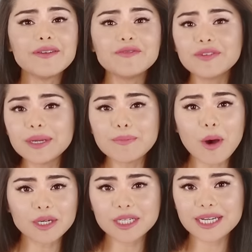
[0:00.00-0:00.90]
Every
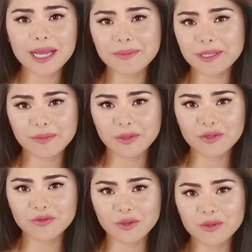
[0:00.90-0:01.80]
body type is
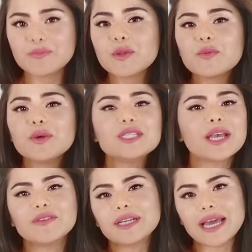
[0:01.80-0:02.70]
beautiful,
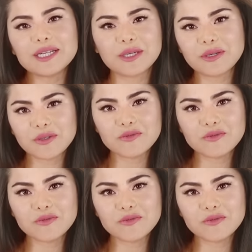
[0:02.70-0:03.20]
whichever category you